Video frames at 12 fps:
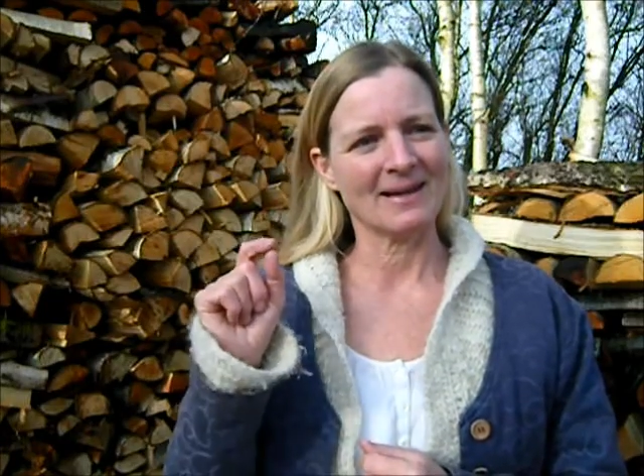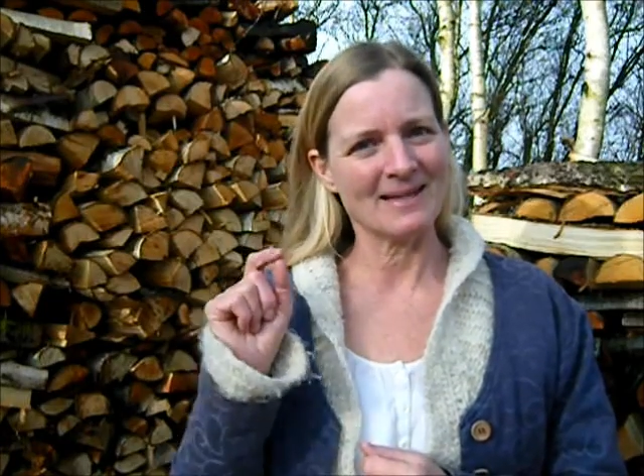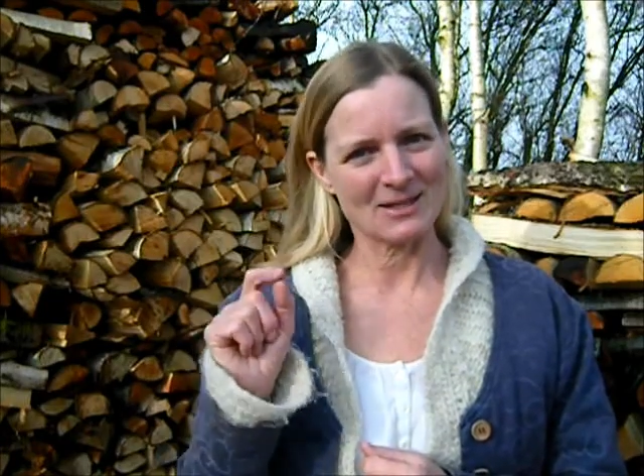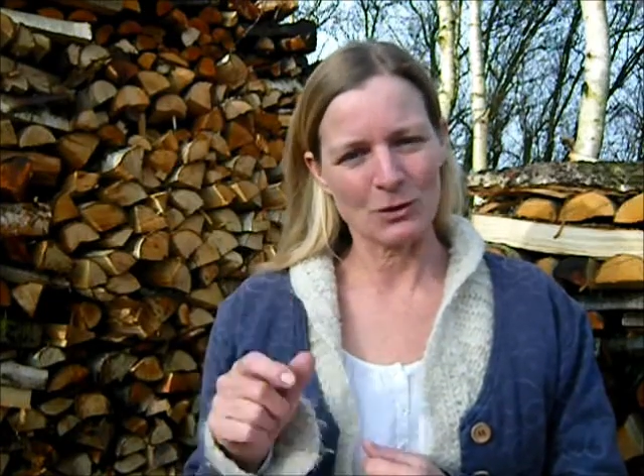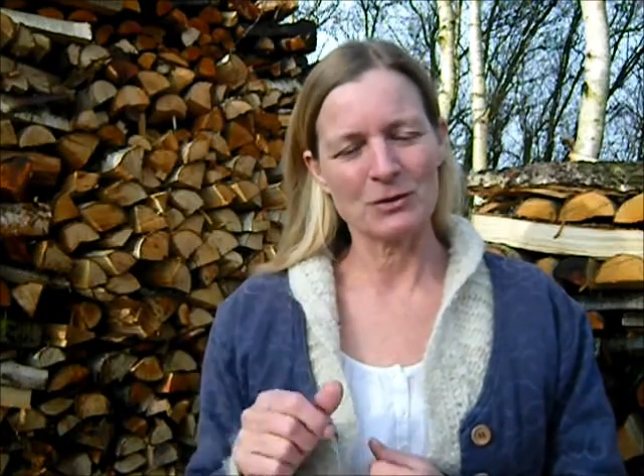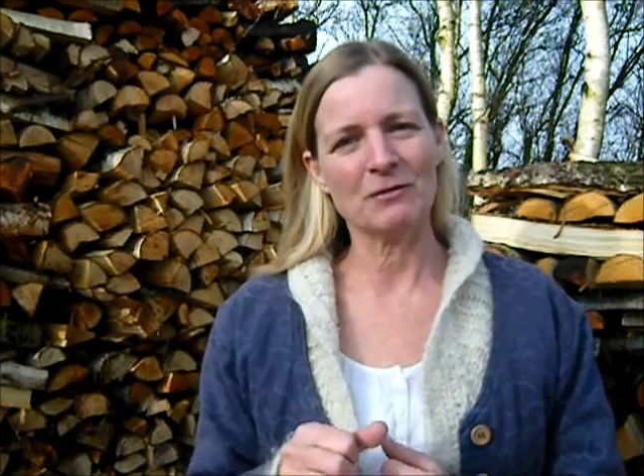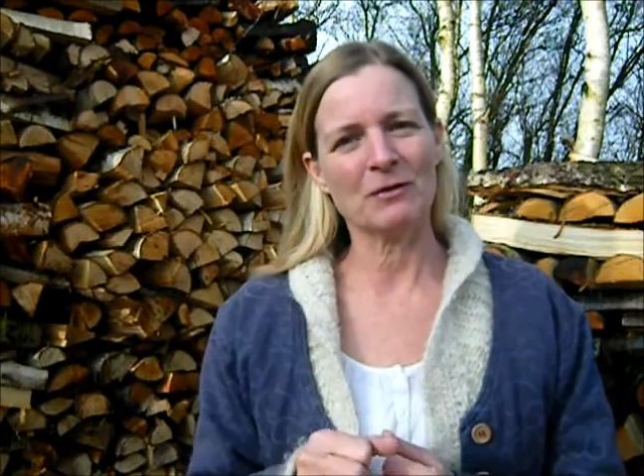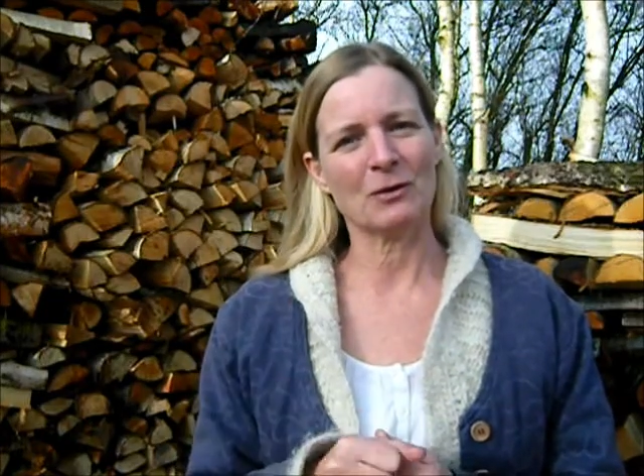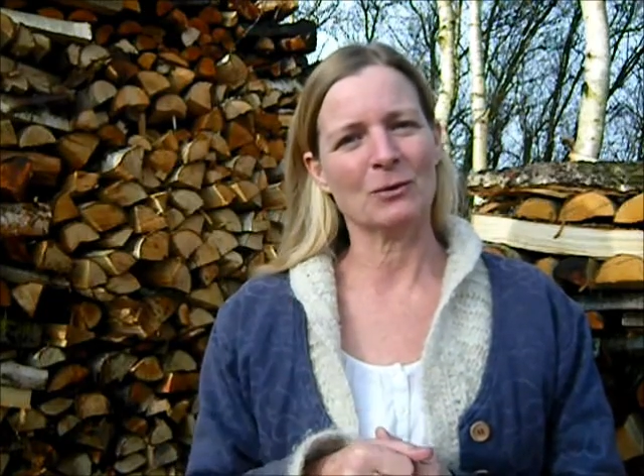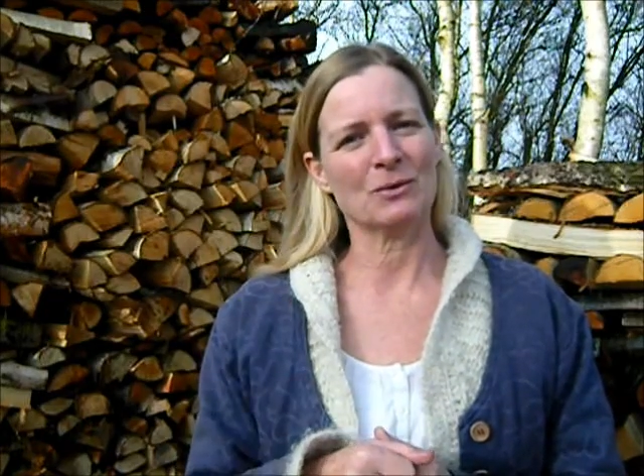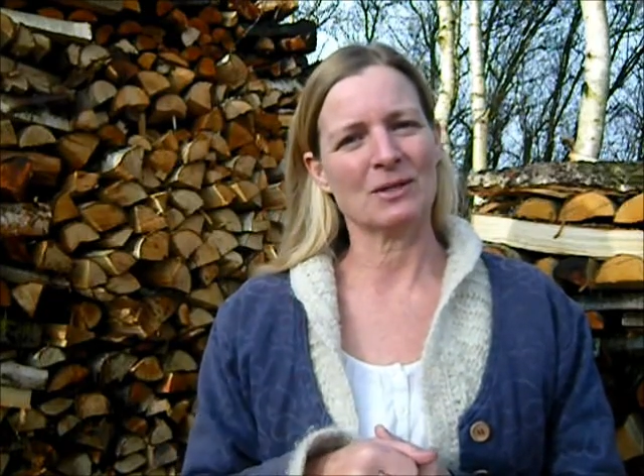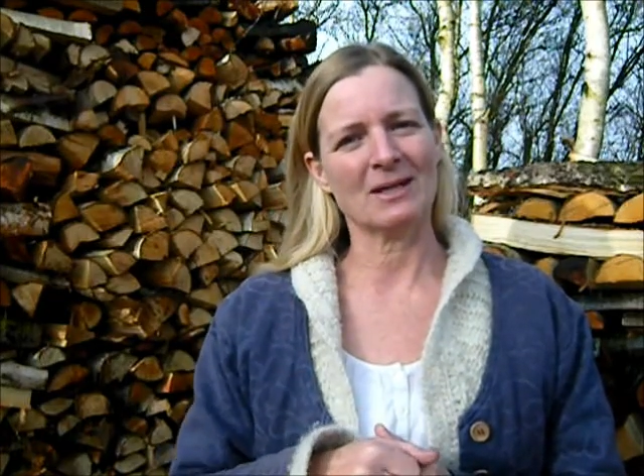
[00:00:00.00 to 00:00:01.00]
it's so
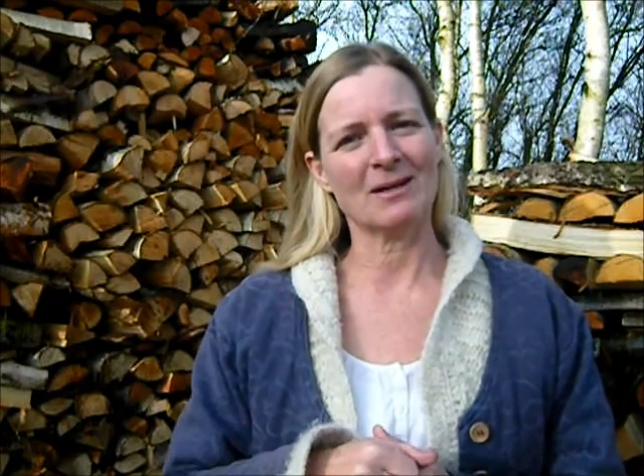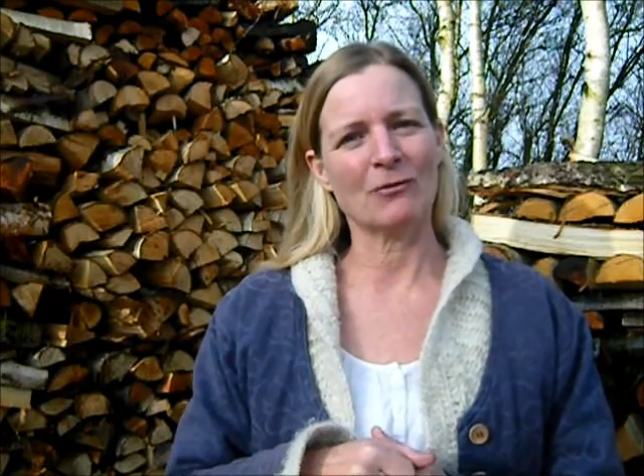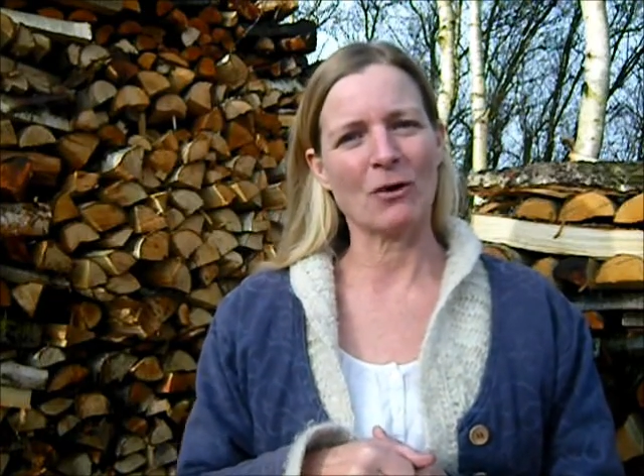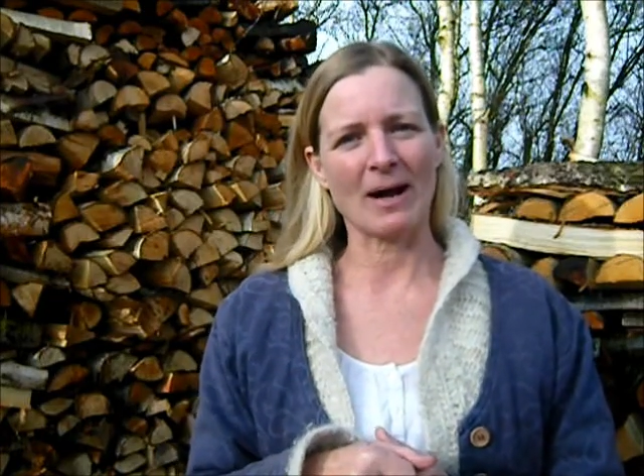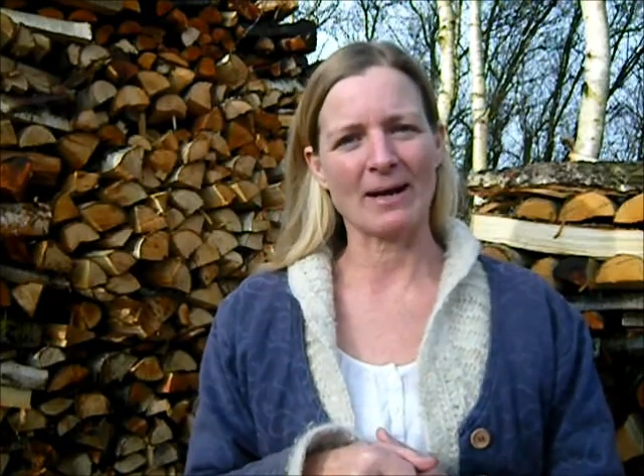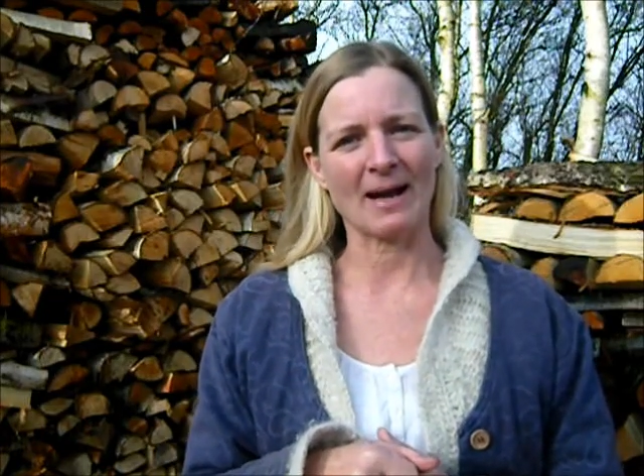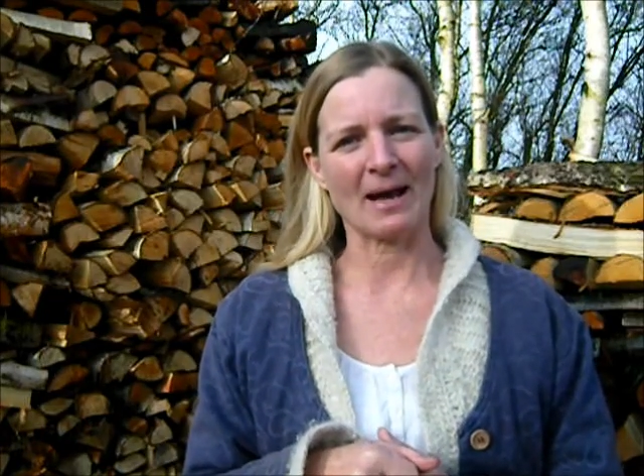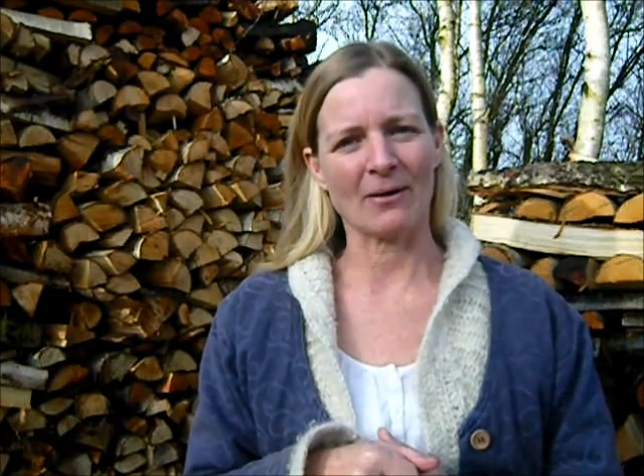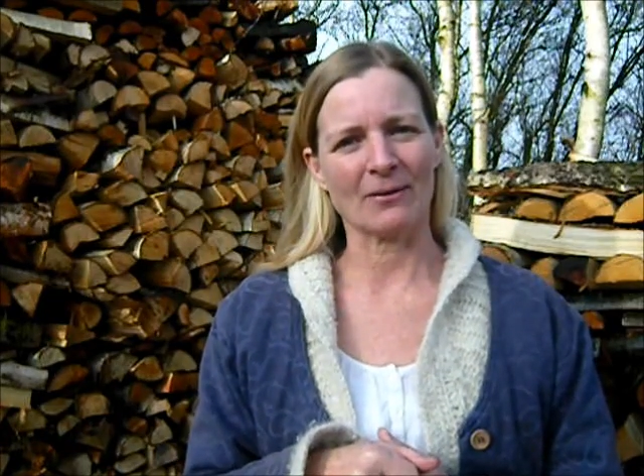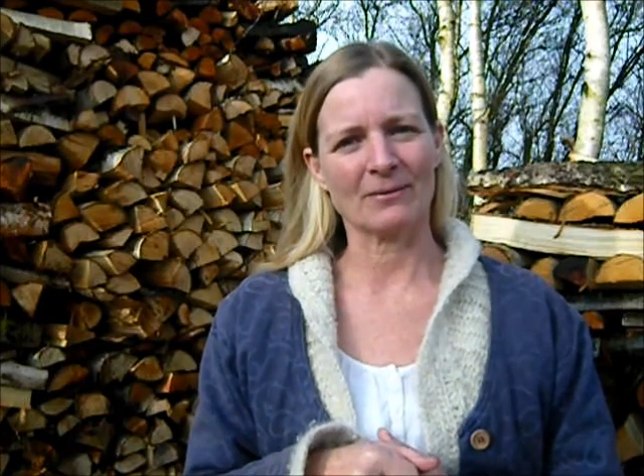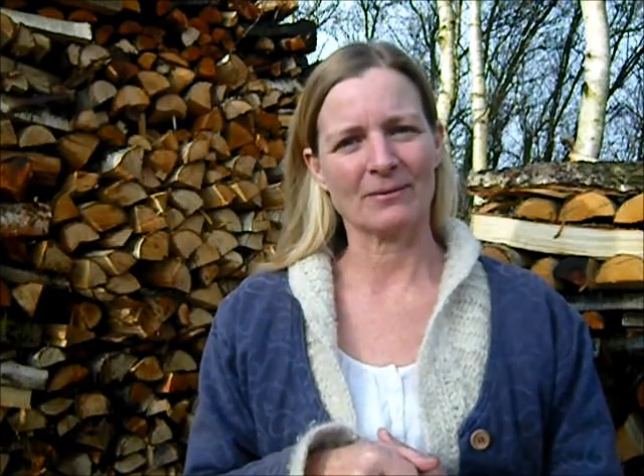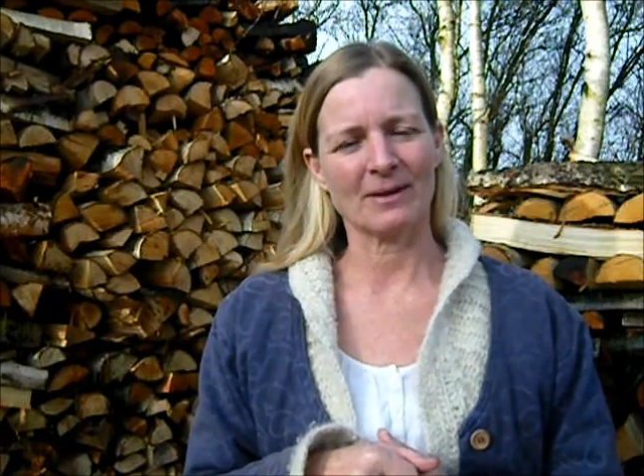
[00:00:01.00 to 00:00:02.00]
difficult to live right now.